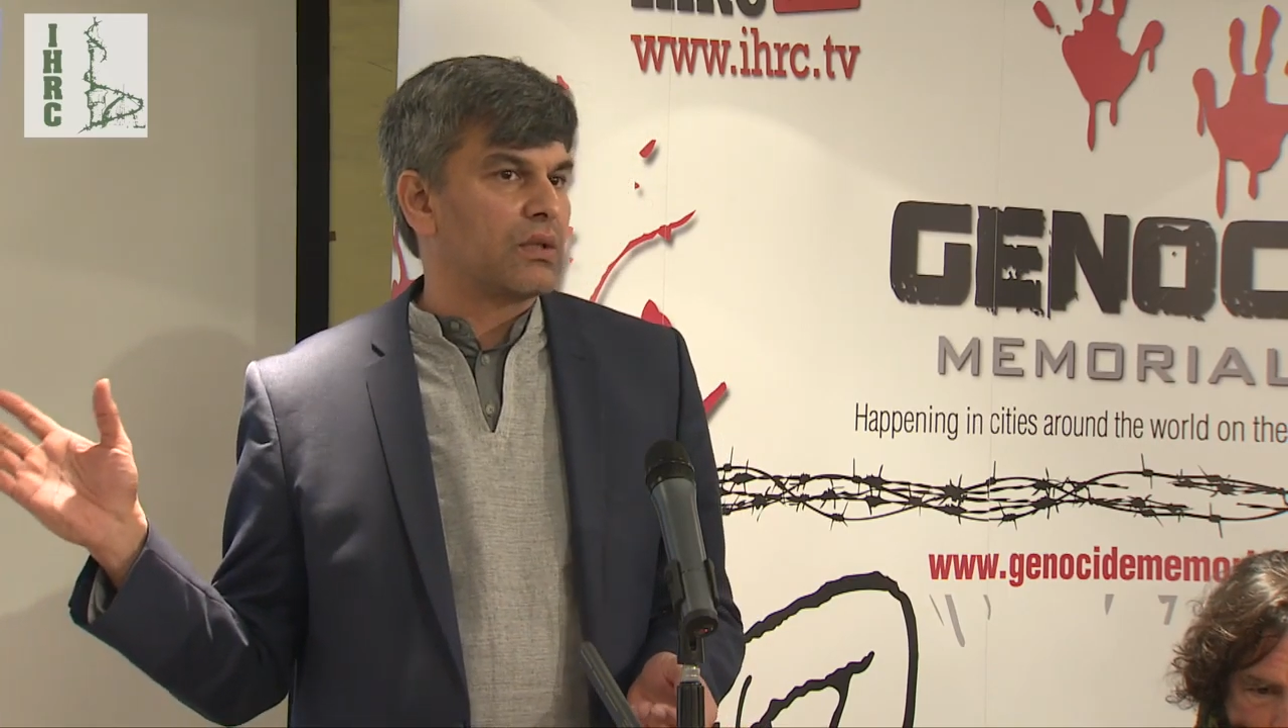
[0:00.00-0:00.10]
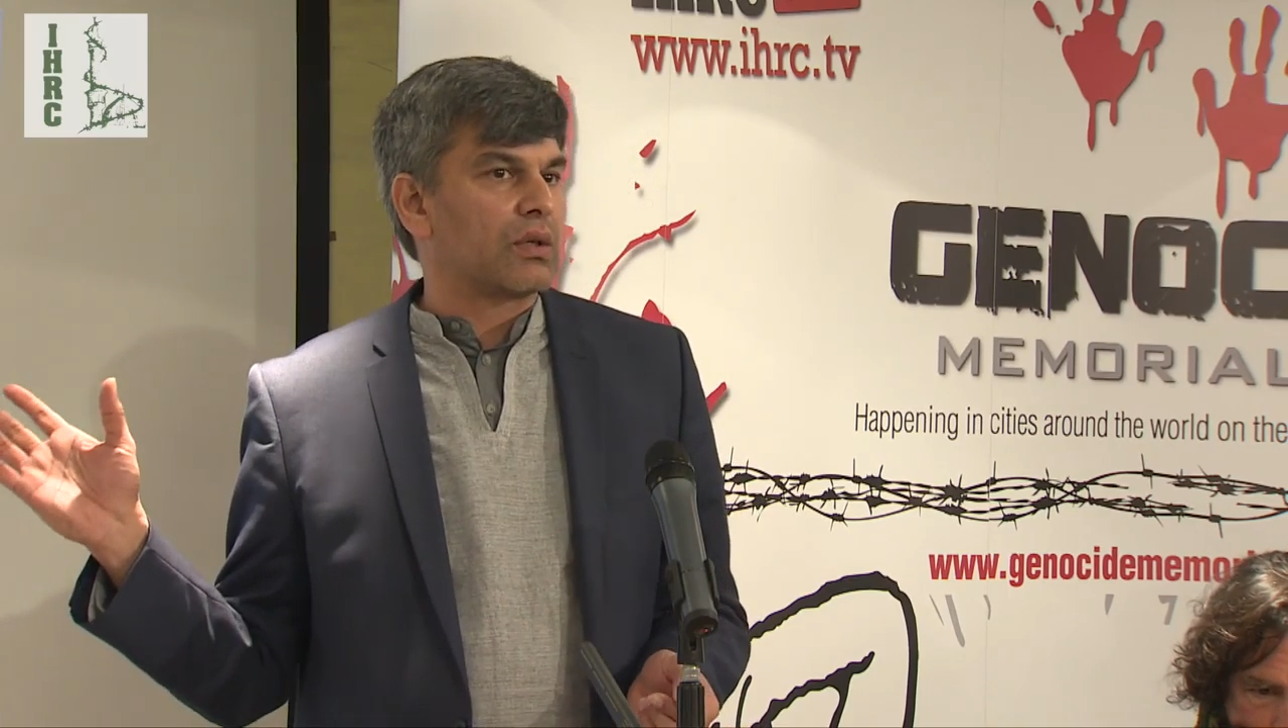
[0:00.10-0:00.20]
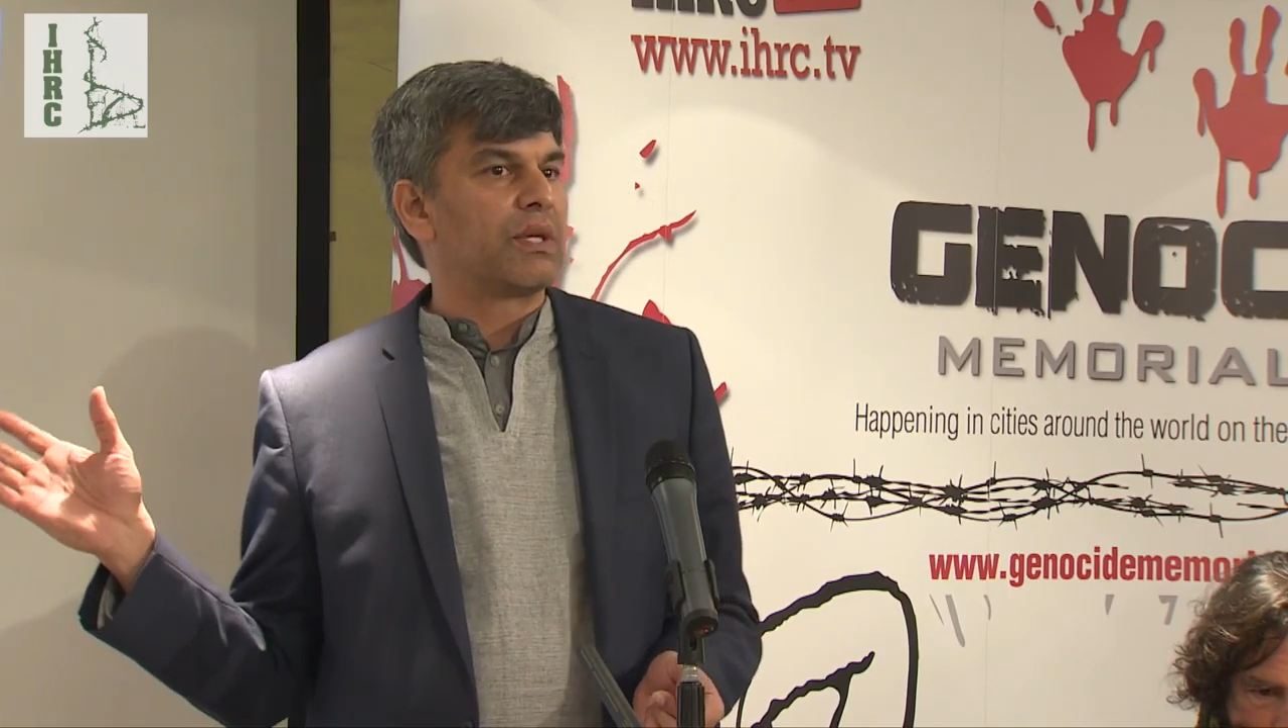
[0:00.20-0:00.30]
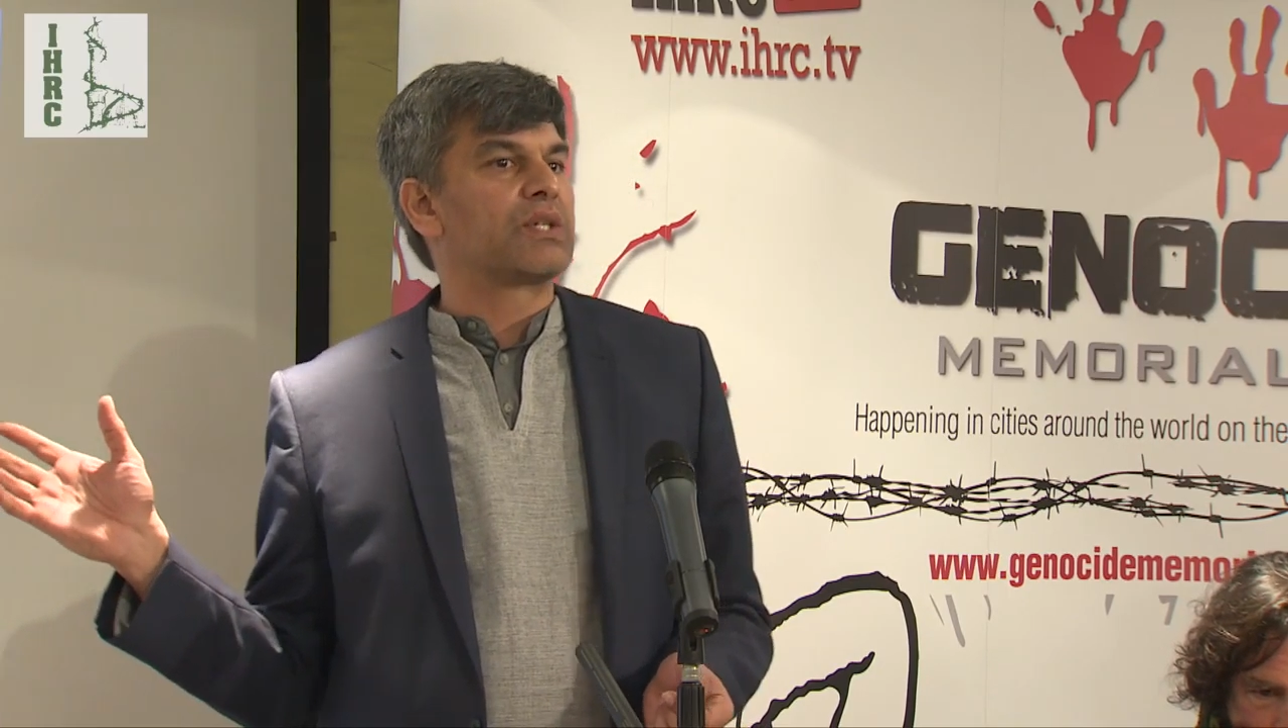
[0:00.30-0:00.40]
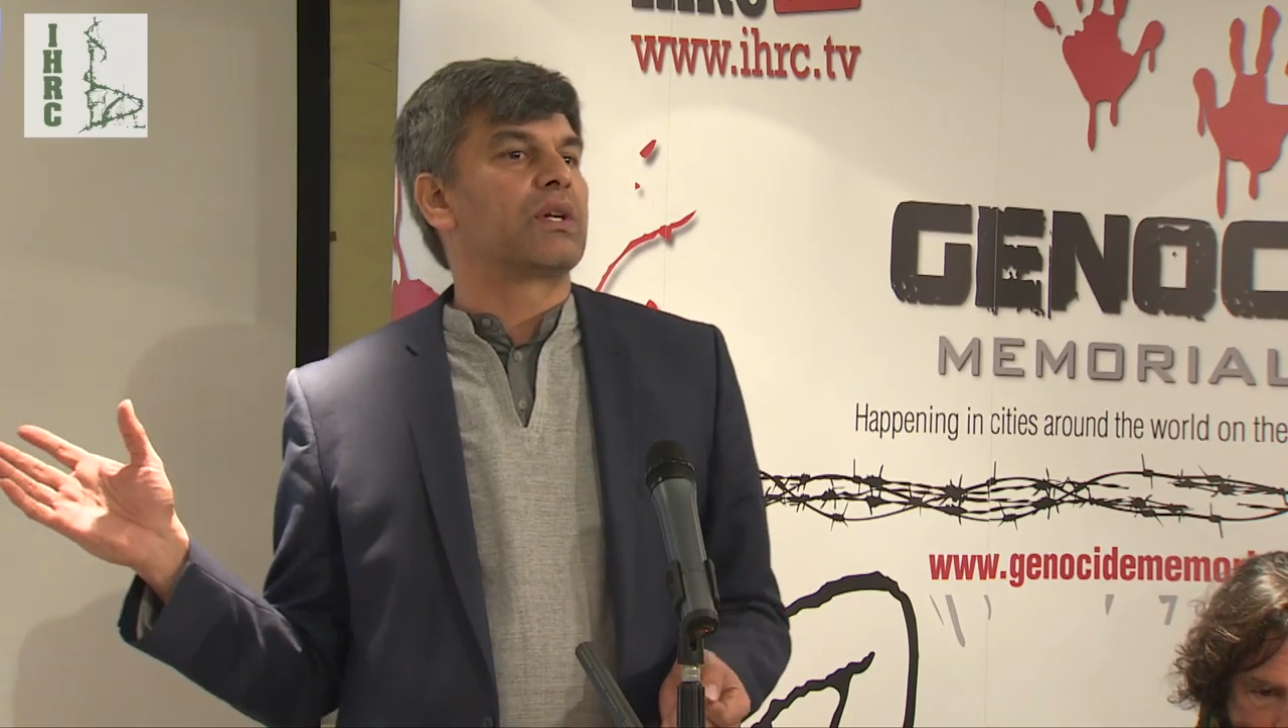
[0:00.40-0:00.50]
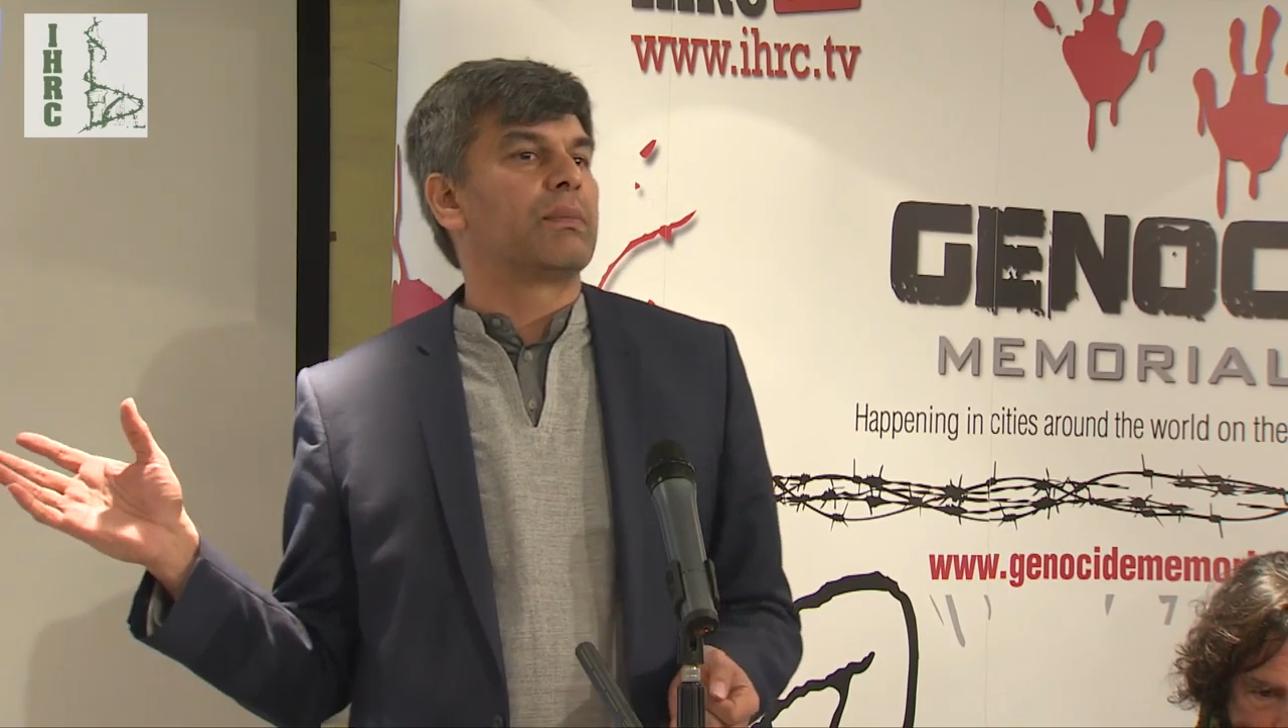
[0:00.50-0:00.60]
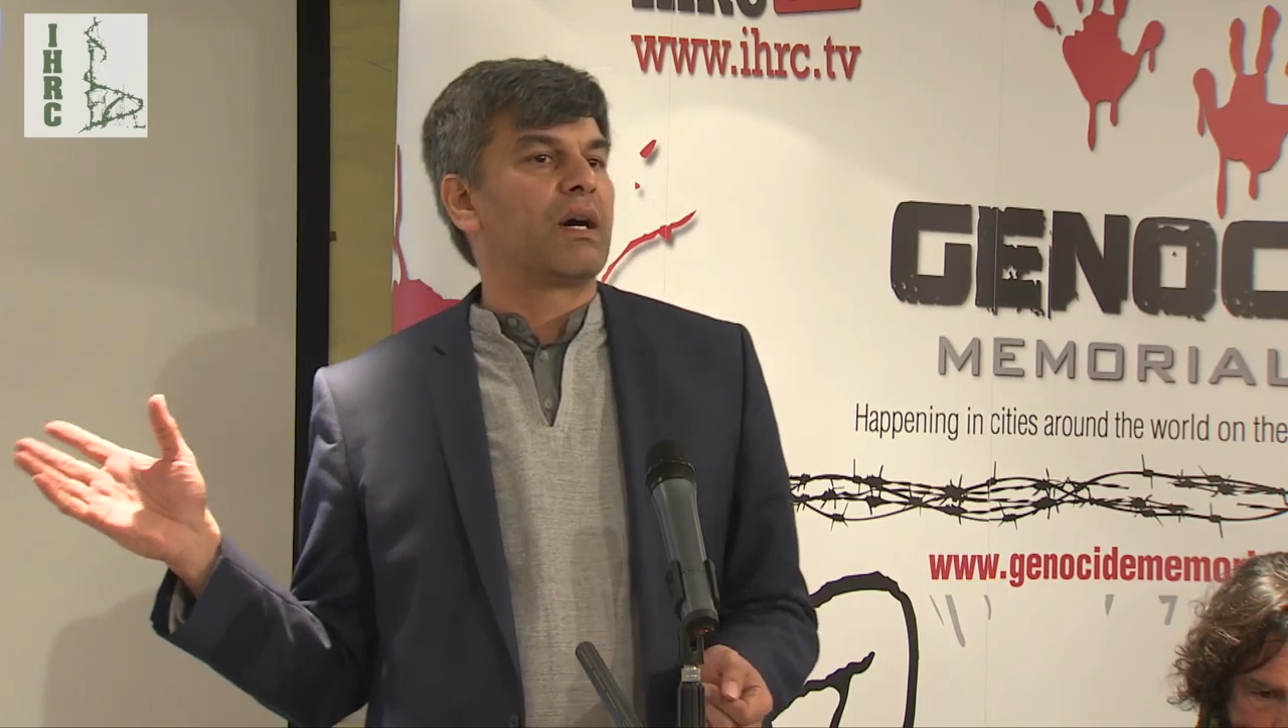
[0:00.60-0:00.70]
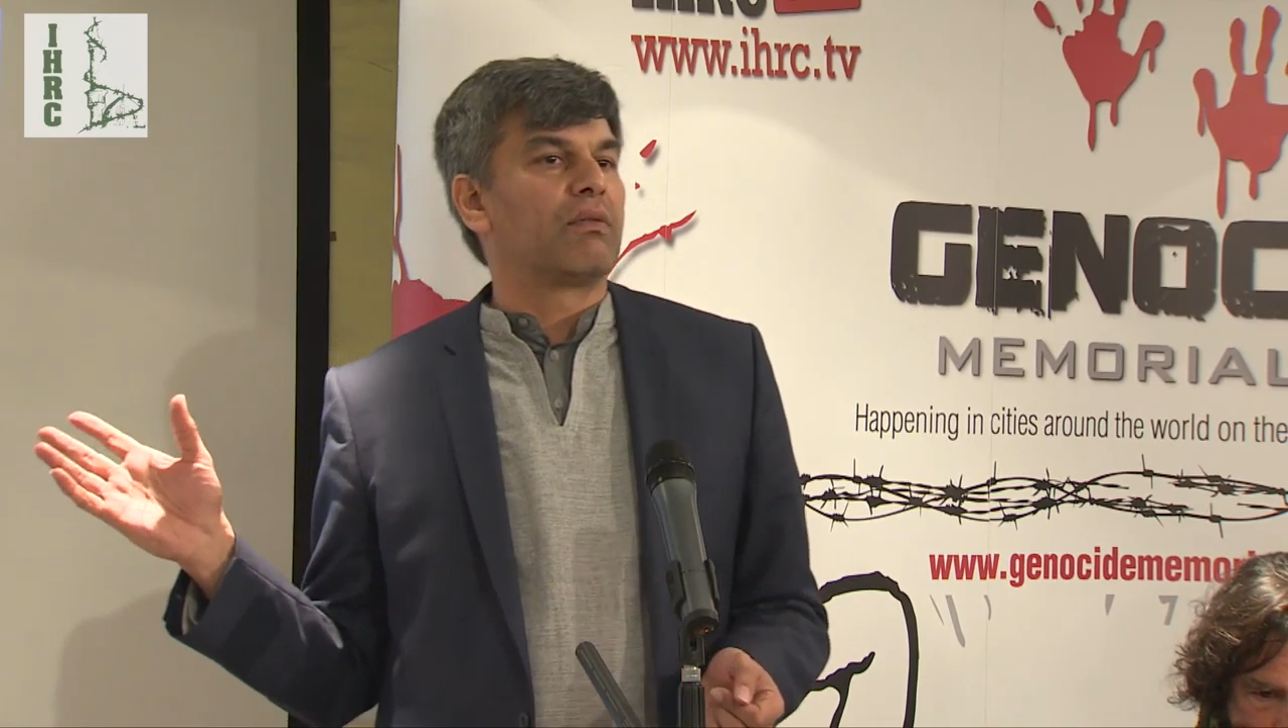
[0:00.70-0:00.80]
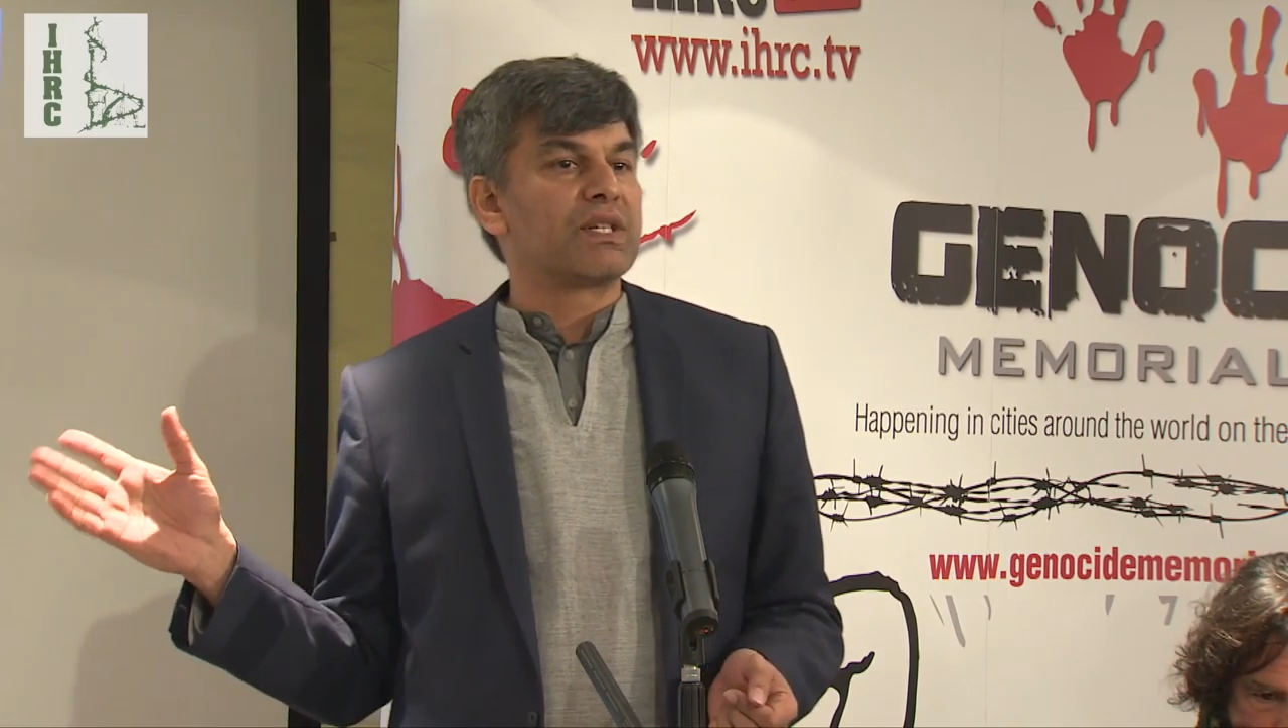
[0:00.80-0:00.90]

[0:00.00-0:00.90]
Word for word: documentary about